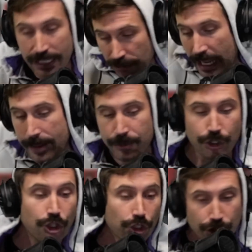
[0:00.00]
They're able
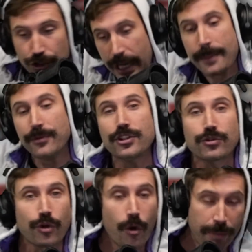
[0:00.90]
to learn, they're able to
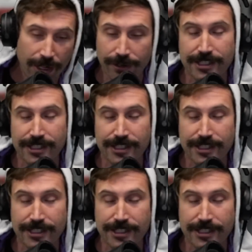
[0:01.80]
grow better.